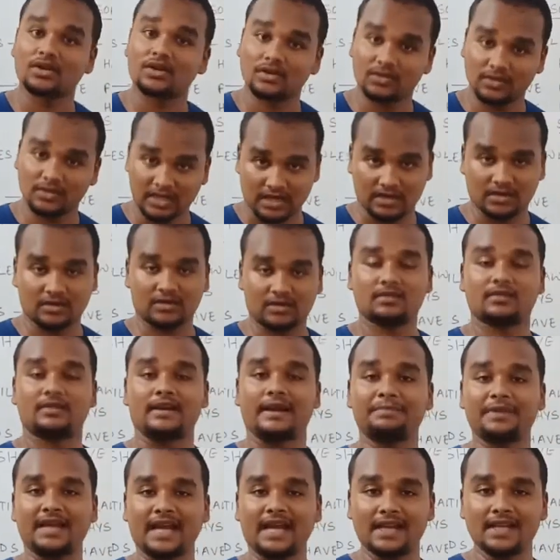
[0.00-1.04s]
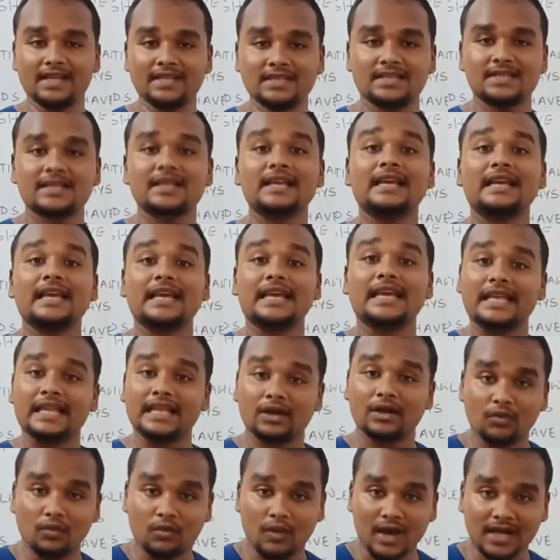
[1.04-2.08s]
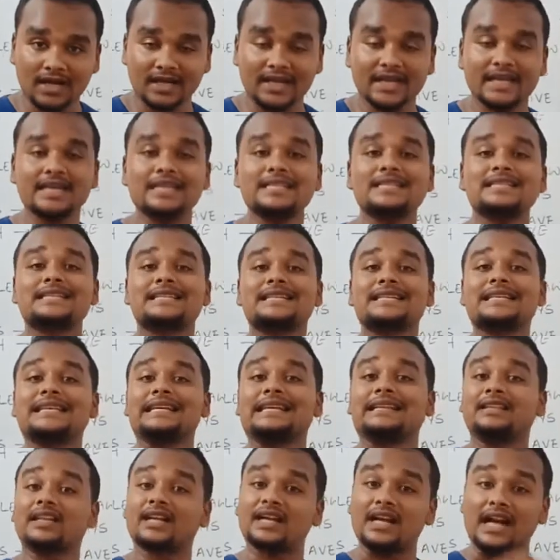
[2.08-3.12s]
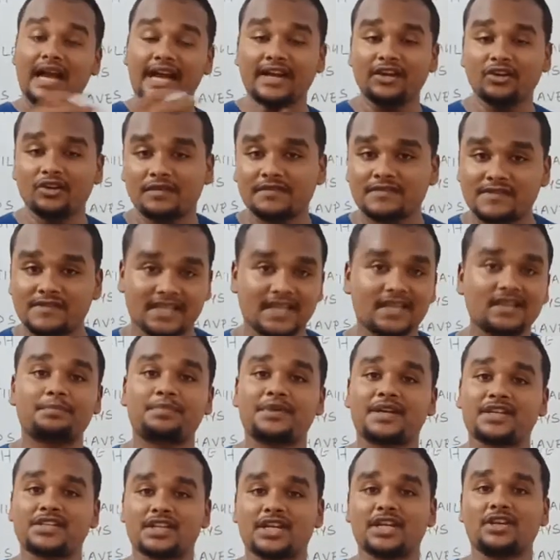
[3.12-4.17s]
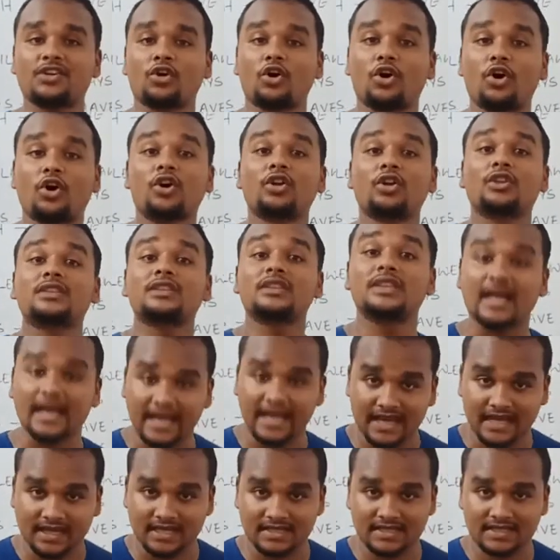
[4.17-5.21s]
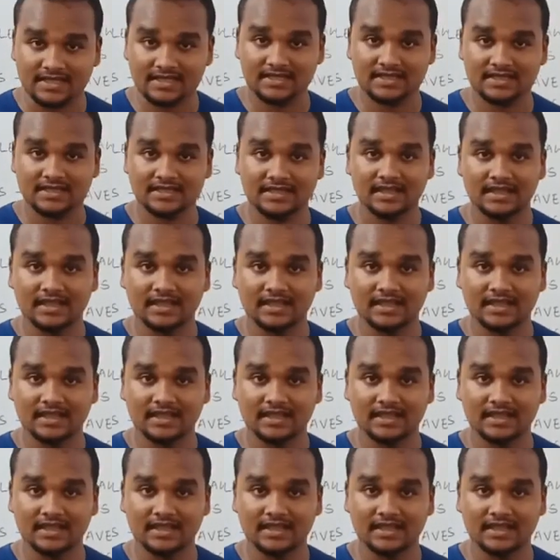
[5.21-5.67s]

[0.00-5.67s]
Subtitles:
The reptiles, what is the kind of cell present on the eggs?